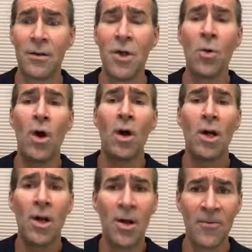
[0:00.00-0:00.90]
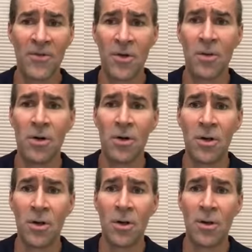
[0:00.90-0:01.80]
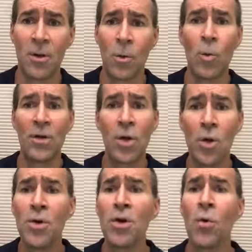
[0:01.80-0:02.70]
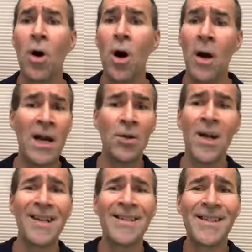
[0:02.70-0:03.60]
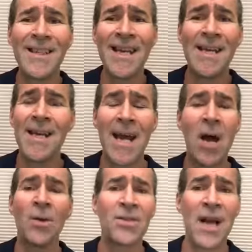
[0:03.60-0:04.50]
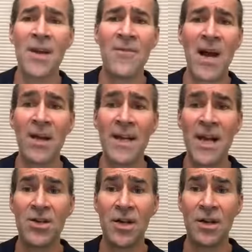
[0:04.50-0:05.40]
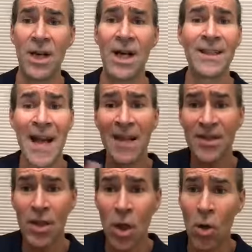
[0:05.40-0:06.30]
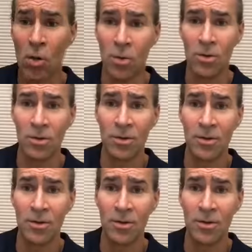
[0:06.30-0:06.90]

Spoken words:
you are comfortable with who you are, and you're not seeking outside validation. That's the goal.